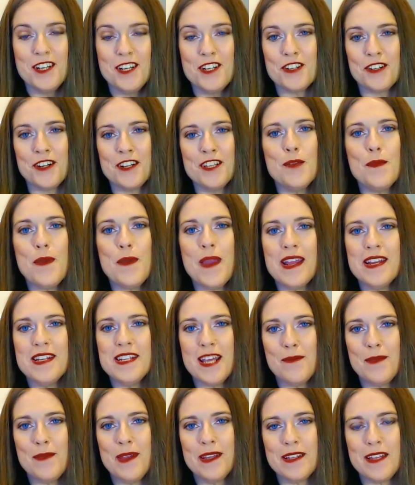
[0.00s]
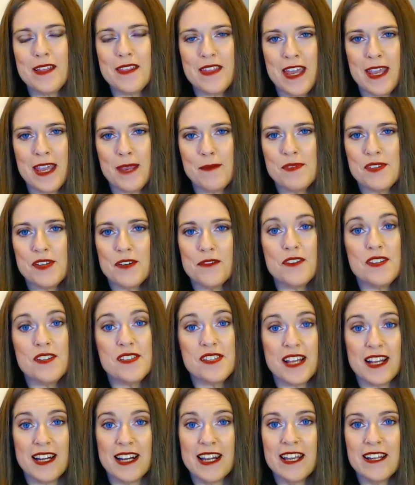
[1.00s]
During the pandemic, the themes of
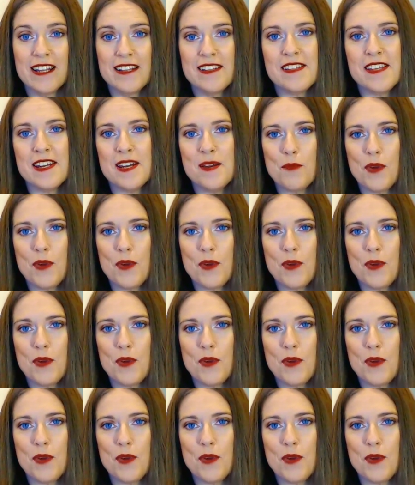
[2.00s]
resilience